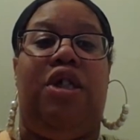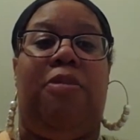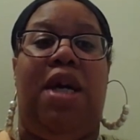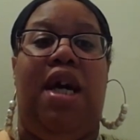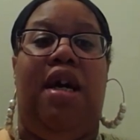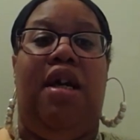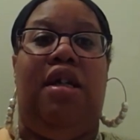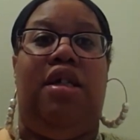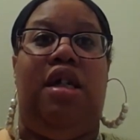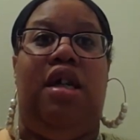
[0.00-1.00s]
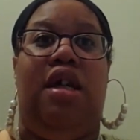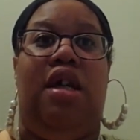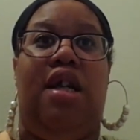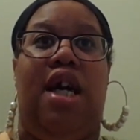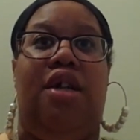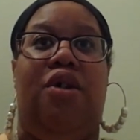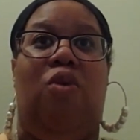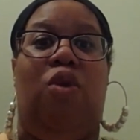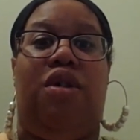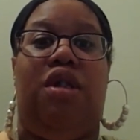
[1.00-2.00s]
this page, and I don't
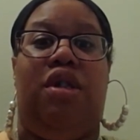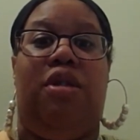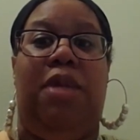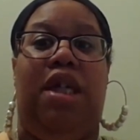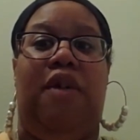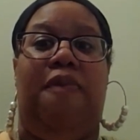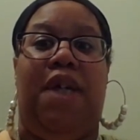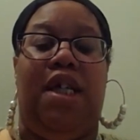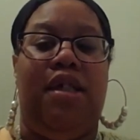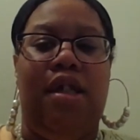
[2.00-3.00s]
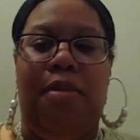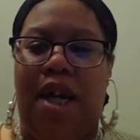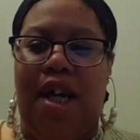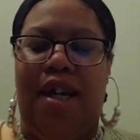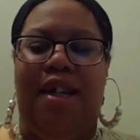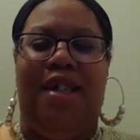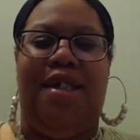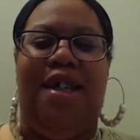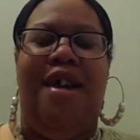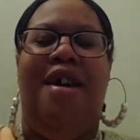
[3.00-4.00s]
want this to be a fantasy
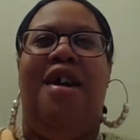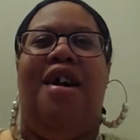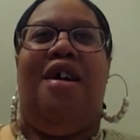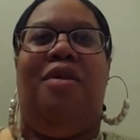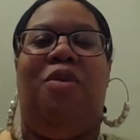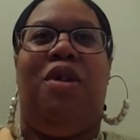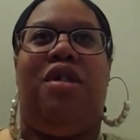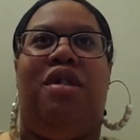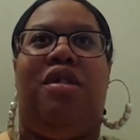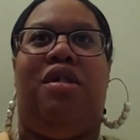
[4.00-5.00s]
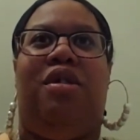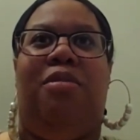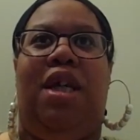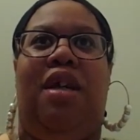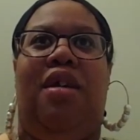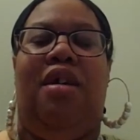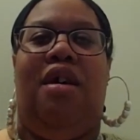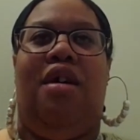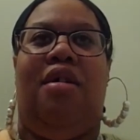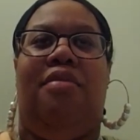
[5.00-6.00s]
page. I want this to be
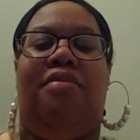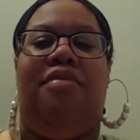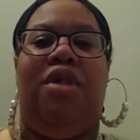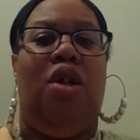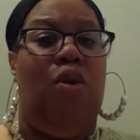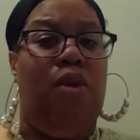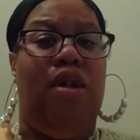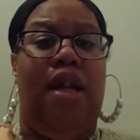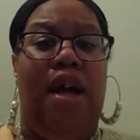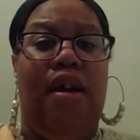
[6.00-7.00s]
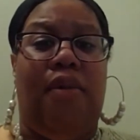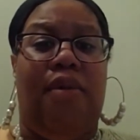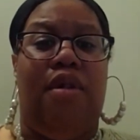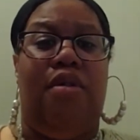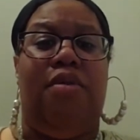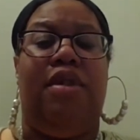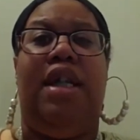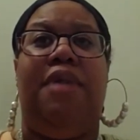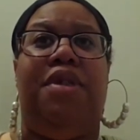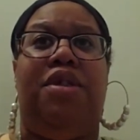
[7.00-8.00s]
real
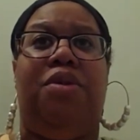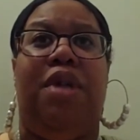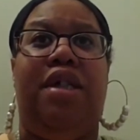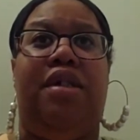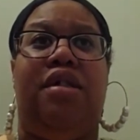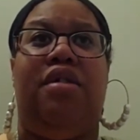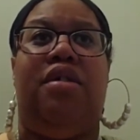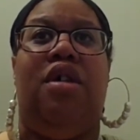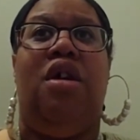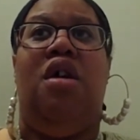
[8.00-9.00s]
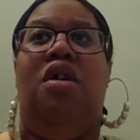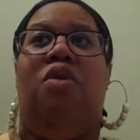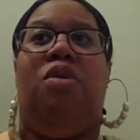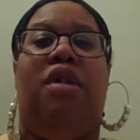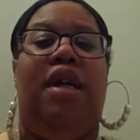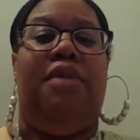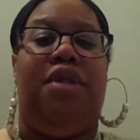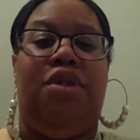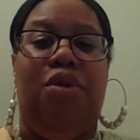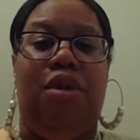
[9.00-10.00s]
life situations, real life
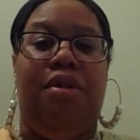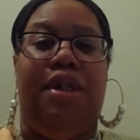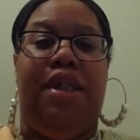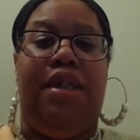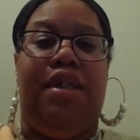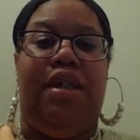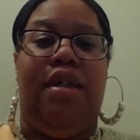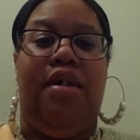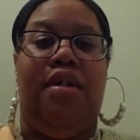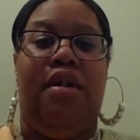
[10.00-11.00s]
stories.